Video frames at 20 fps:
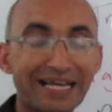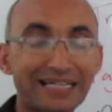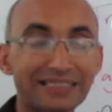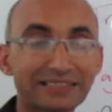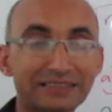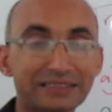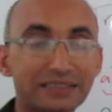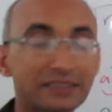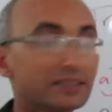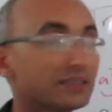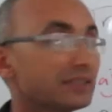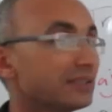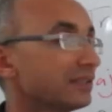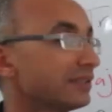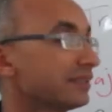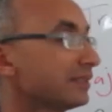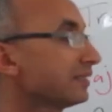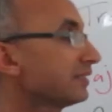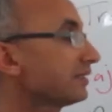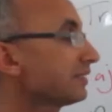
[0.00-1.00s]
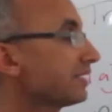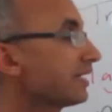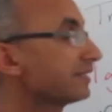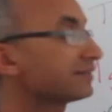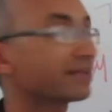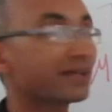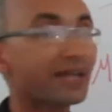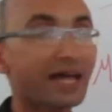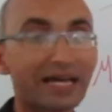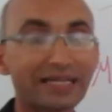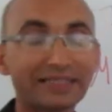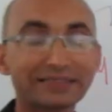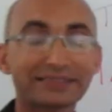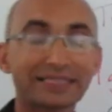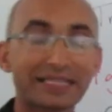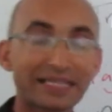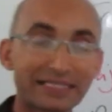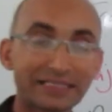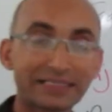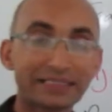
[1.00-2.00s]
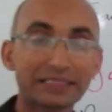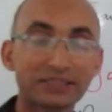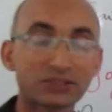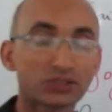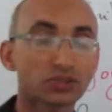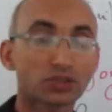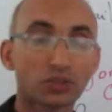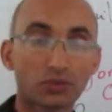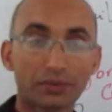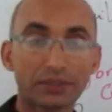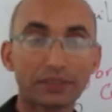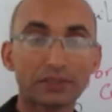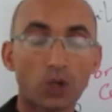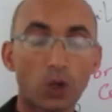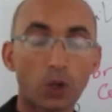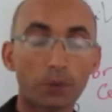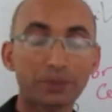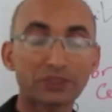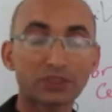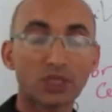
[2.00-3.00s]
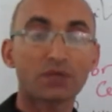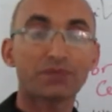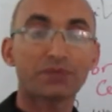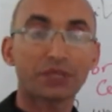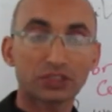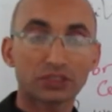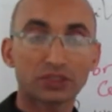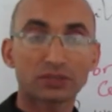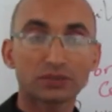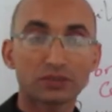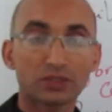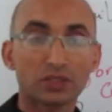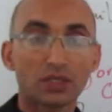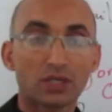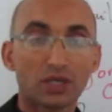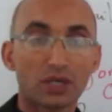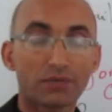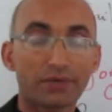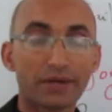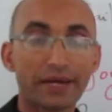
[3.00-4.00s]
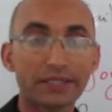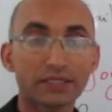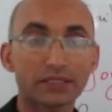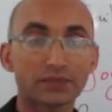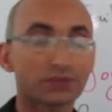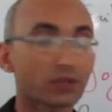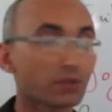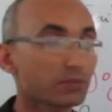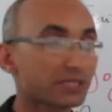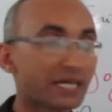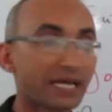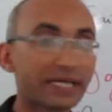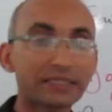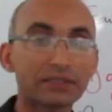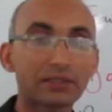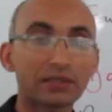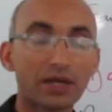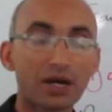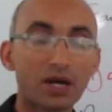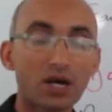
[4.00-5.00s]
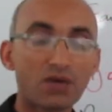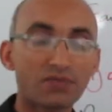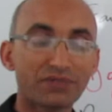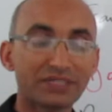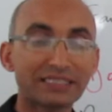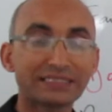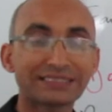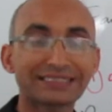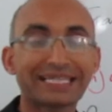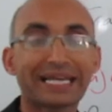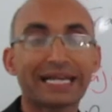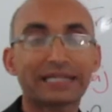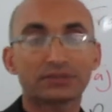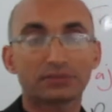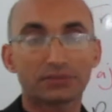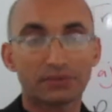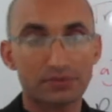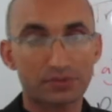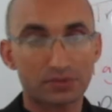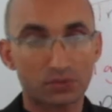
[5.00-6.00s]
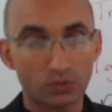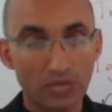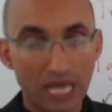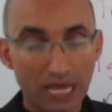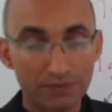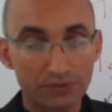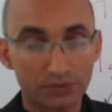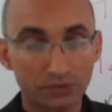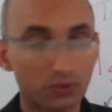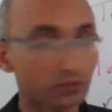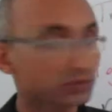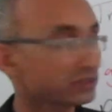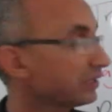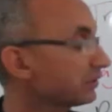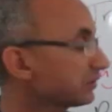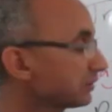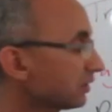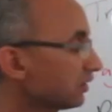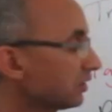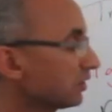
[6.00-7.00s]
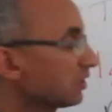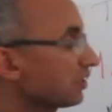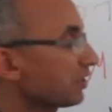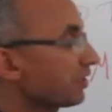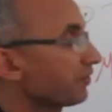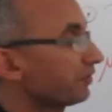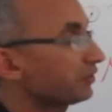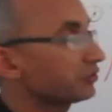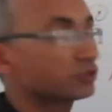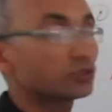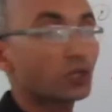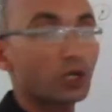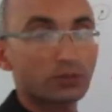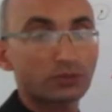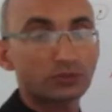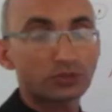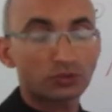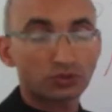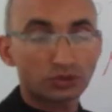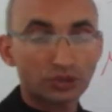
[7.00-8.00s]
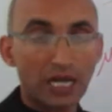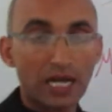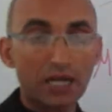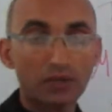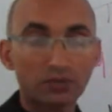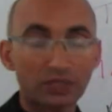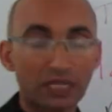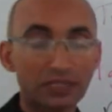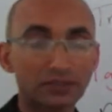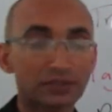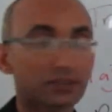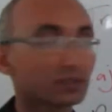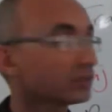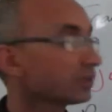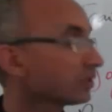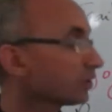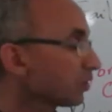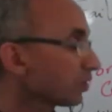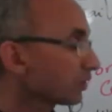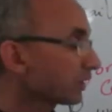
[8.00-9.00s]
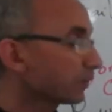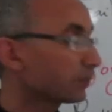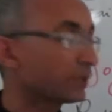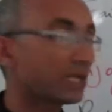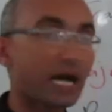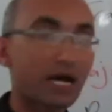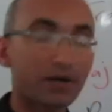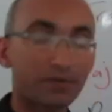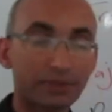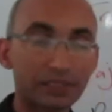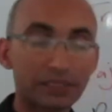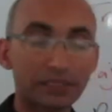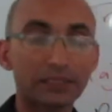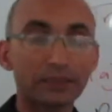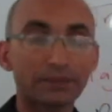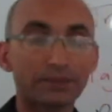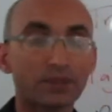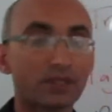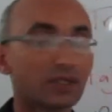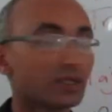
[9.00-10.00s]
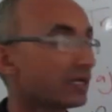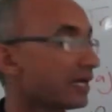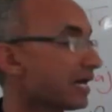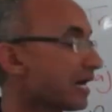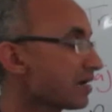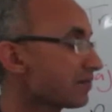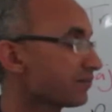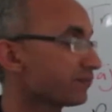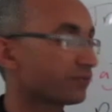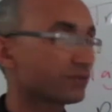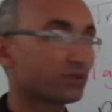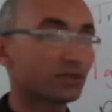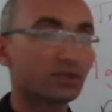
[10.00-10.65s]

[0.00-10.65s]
and analyze any story or piece of fiction, right, from the angle of its characters. We have to use these terms to show that we are really have